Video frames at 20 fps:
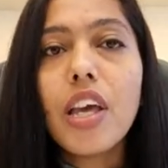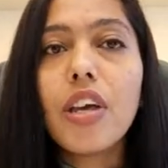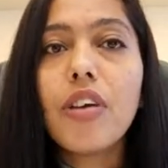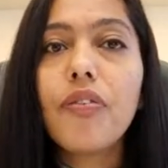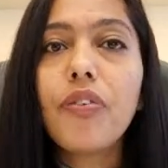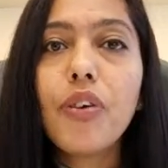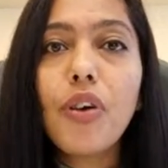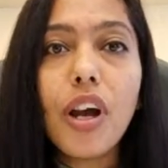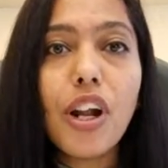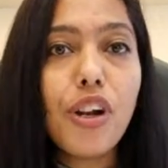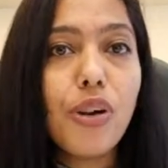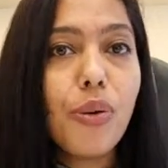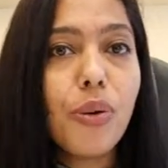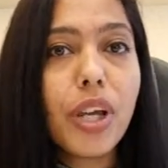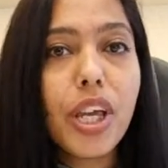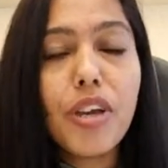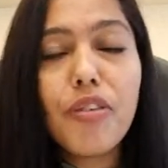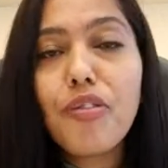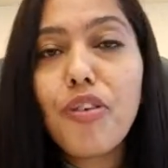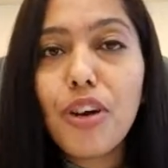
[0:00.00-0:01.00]
If you are
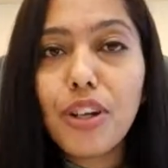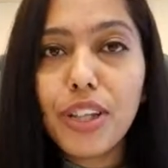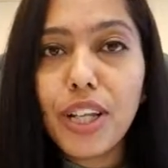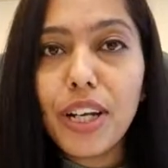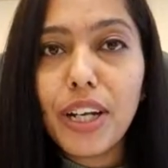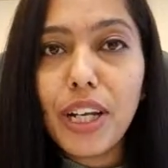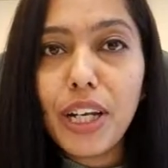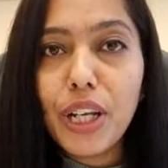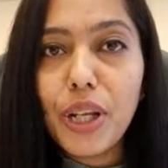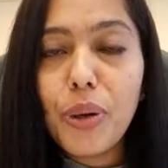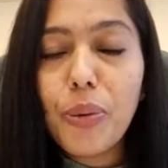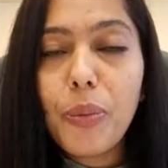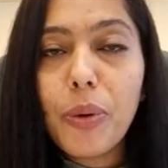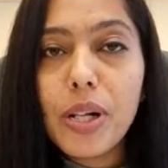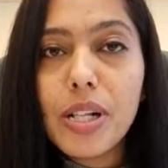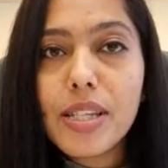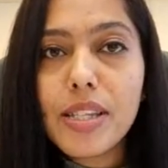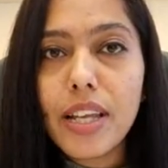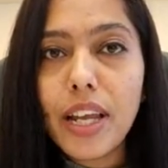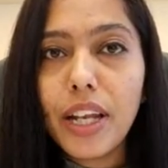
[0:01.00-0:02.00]
looking for the
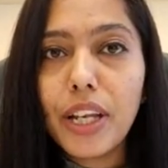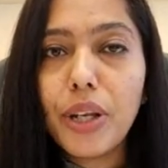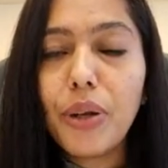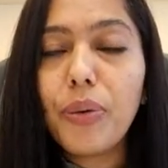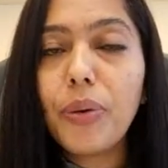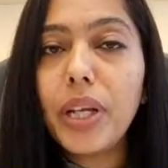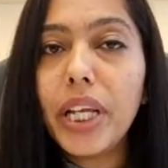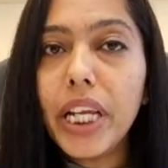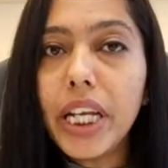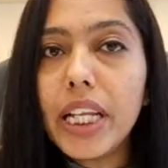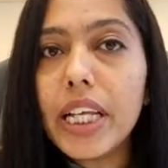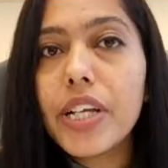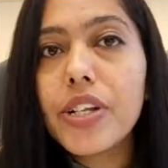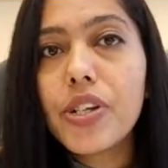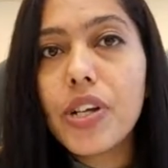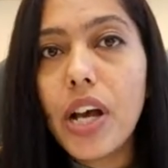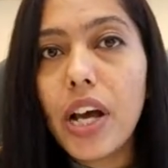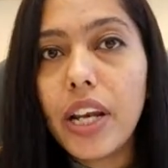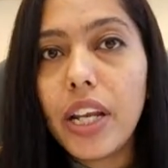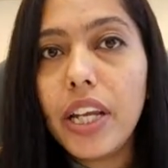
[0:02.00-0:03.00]
renewals and you need
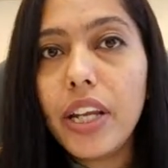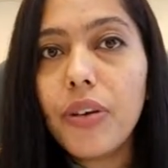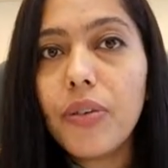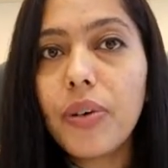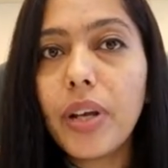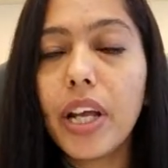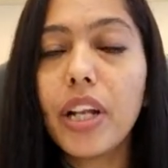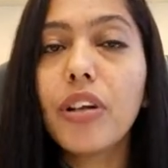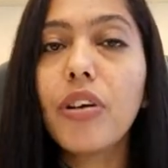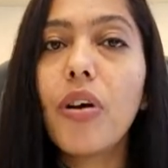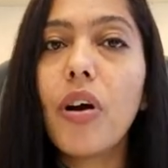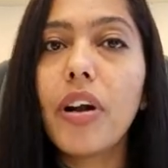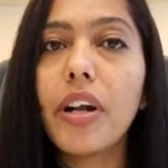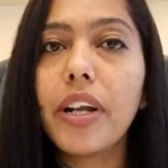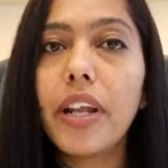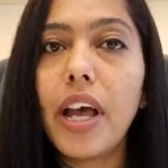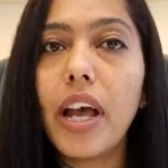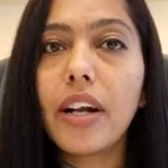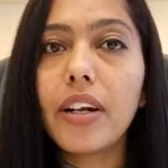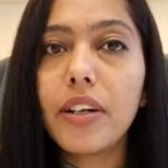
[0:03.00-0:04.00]
EJARI, you can
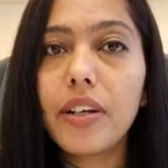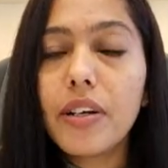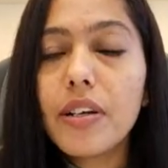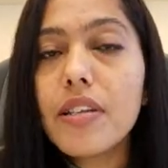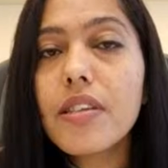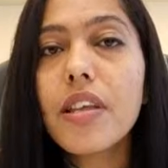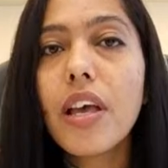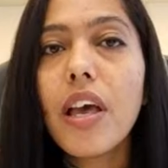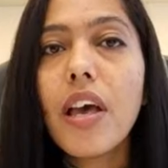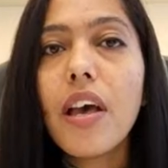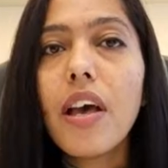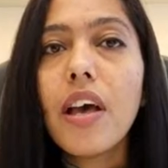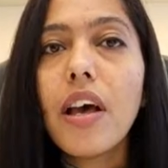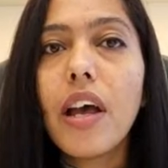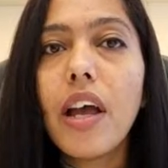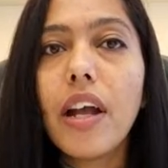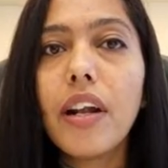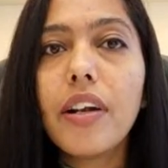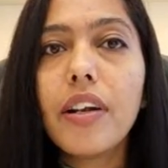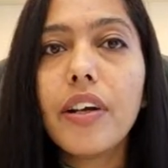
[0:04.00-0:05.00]
contact us,
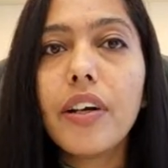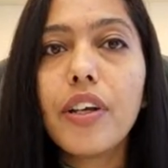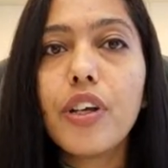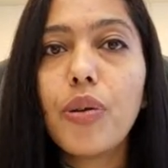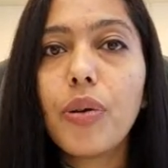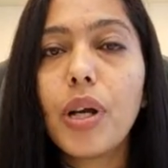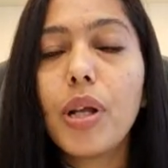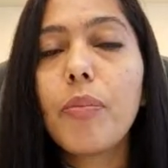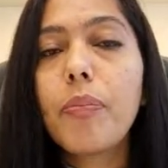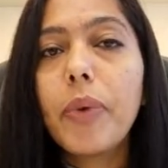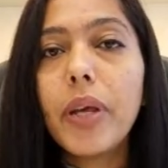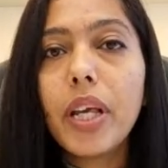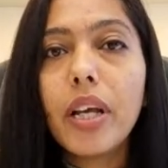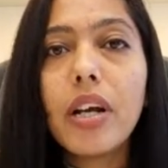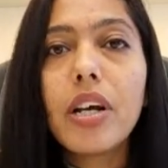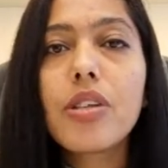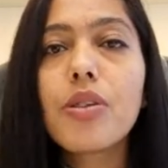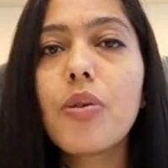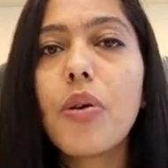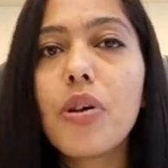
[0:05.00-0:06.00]
and you can
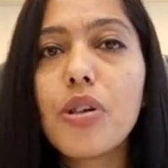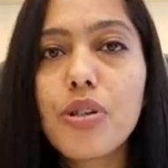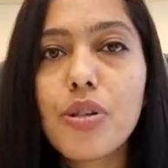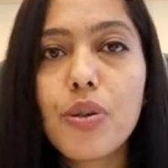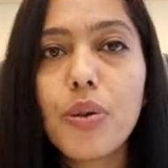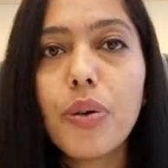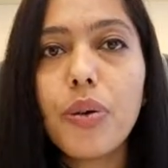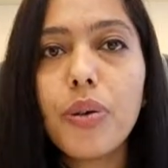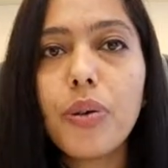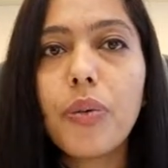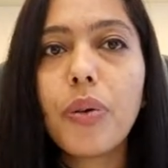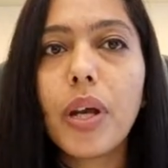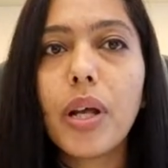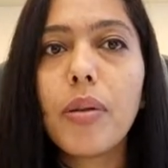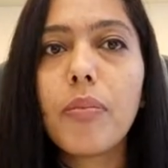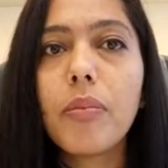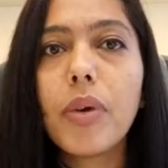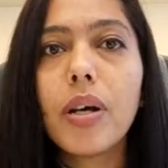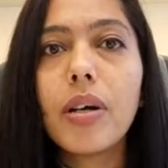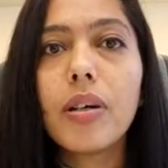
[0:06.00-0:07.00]
ping us also. You
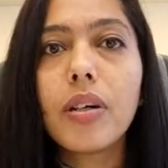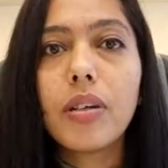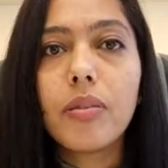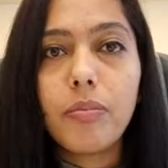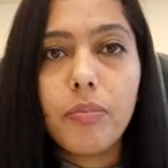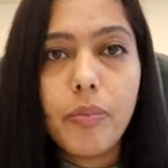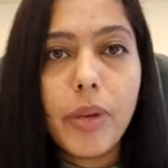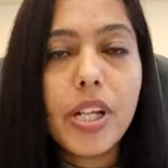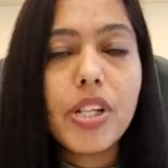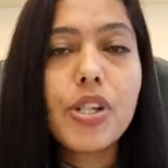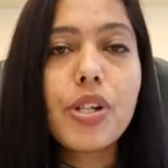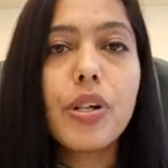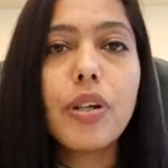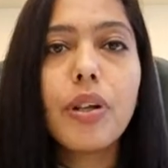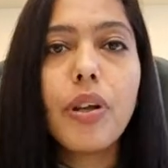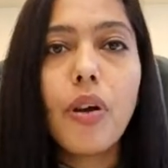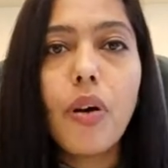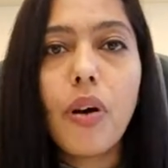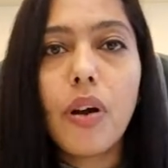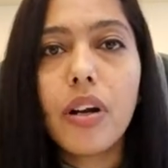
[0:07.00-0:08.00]
can
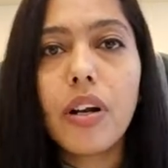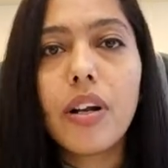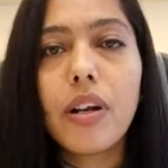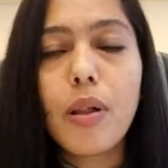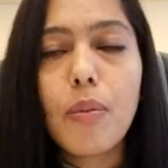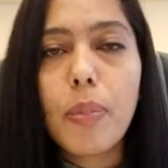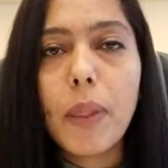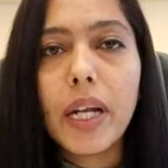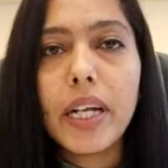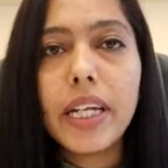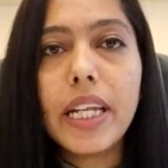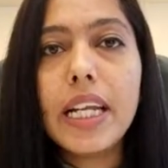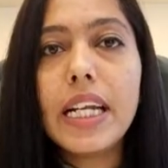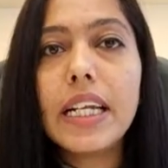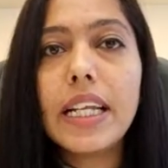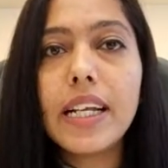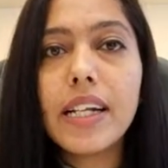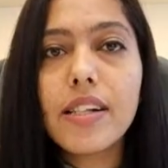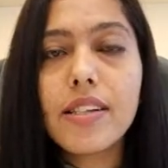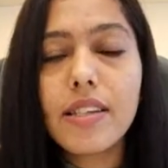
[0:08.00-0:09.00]
mention your
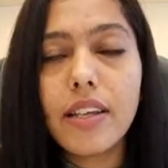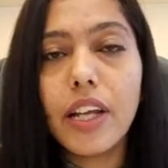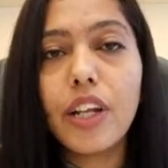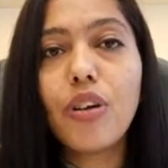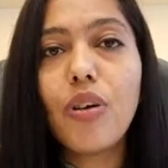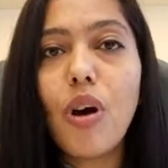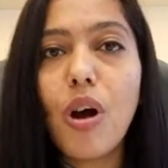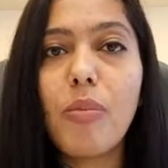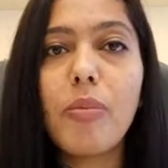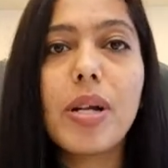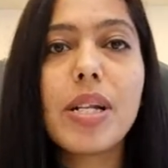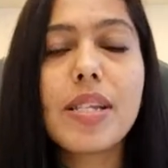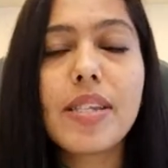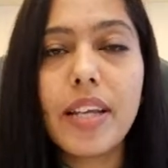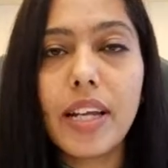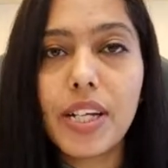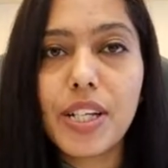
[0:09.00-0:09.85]
details in comment